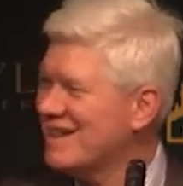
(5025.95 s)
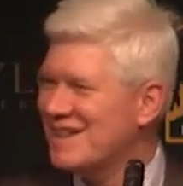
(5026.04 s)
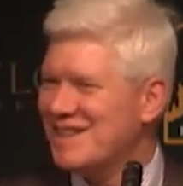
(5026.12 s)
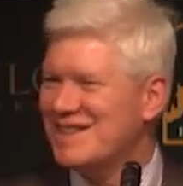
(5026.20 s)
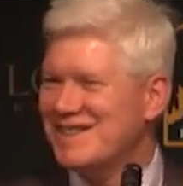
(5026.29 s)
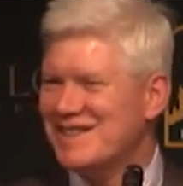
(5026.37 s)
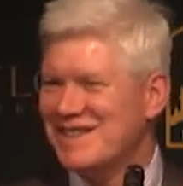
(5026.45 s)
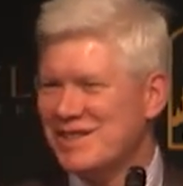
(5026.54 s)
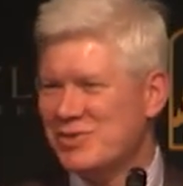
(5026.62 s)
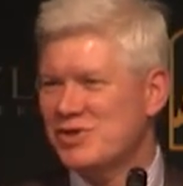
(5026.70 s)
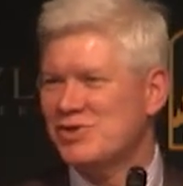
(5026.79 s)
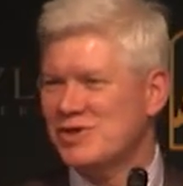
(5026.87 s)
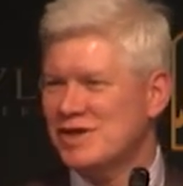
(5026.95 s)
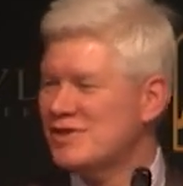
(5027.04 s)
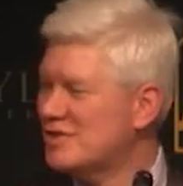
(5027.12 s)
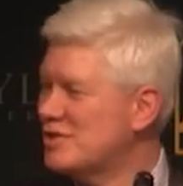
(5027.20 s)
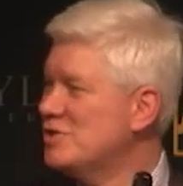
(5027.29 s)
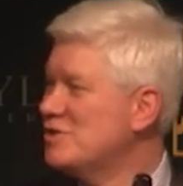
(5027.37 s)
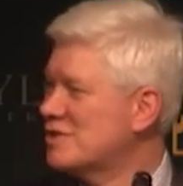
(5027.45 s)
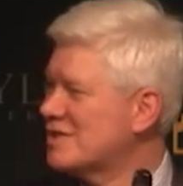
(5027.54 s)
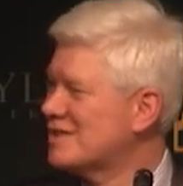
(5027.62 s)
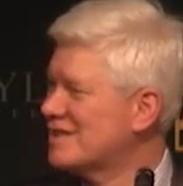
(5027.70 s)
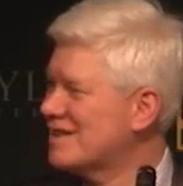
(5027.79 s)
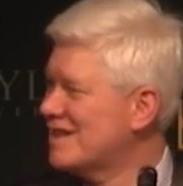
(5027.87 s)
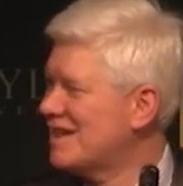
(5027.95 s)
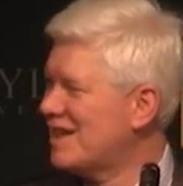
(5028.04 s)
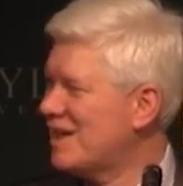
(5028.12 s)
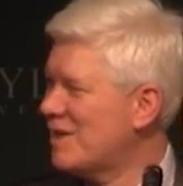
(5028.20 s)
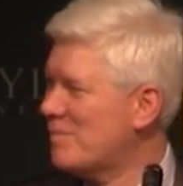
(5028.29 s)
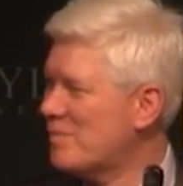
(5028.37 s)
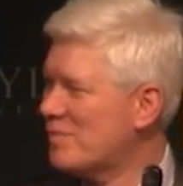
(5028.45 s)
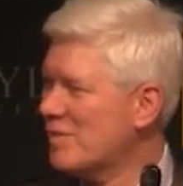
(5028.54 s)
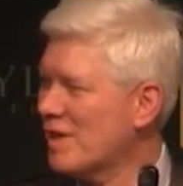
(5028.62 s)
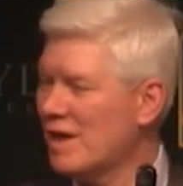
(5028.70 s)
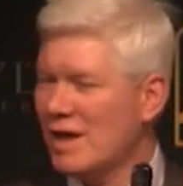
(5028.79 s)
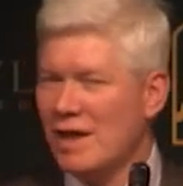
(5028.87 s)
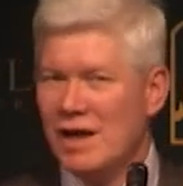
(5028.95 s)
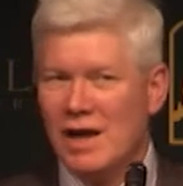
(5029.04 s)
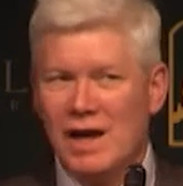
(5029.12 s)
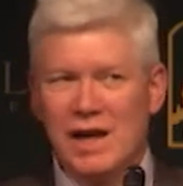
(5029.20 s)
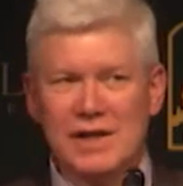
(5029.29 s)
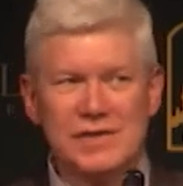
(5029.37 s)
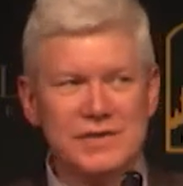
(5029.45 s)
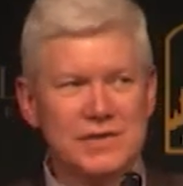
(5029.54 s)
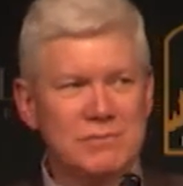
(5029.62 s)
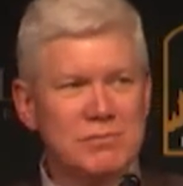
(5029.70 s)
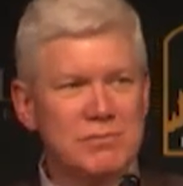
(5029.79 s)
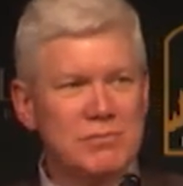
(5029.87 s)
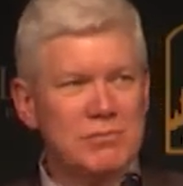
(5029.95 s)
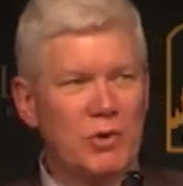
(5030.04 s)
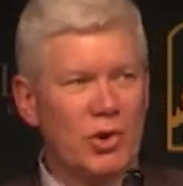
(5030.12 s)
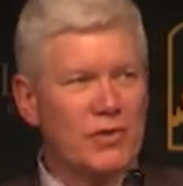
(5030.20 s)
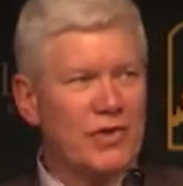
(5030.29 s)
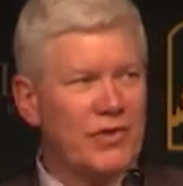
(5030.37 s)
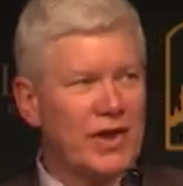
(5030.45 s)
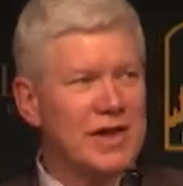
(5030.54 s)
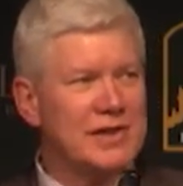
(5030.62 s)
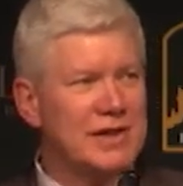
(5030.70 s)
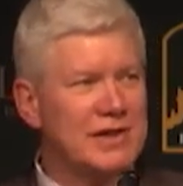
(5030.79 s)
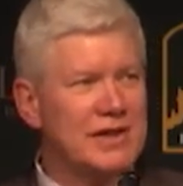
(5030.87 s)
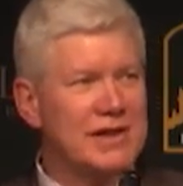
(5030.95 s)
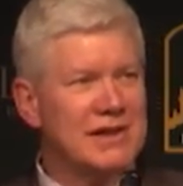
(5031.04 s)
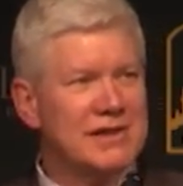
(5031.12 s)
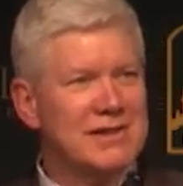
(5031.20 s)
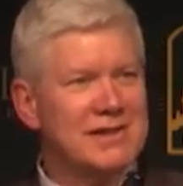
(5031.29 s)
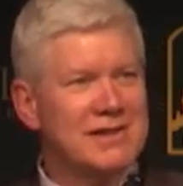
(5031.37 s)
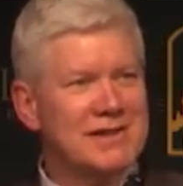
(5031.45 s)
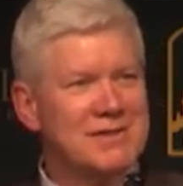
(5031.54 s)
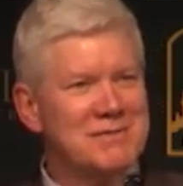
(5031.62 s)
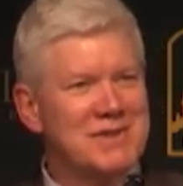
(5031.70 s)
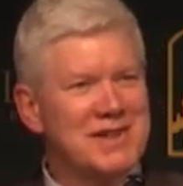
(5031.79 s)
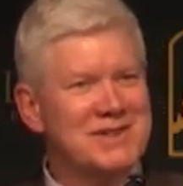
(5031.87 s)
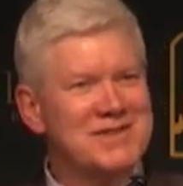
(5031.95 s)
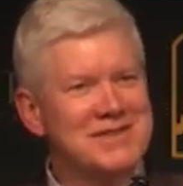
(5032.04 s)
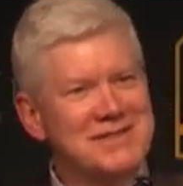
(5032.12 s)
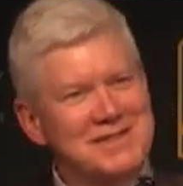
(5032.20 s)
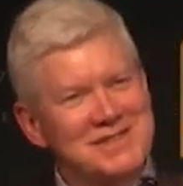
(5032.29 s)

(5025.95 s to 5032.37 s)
in a Christian institution? Um, and more than that, I think, uh, without